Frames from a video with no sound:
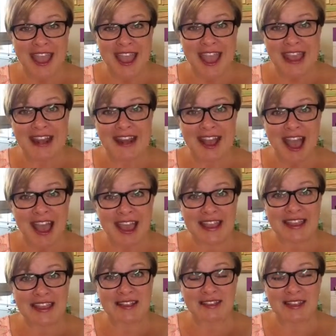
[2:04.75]
and I
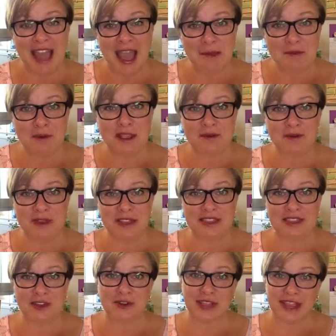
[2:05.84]
collaborate
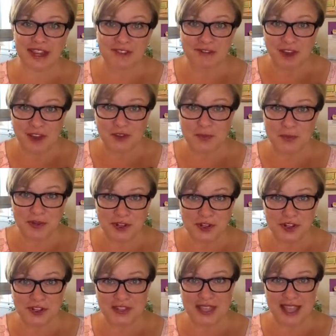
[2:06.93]
with creative
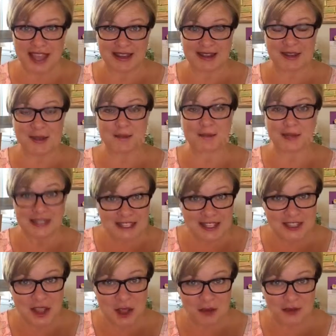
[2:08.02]
entrepreneurs and
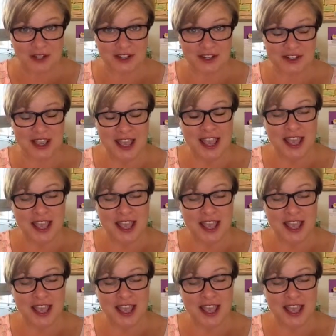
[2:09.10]
business owners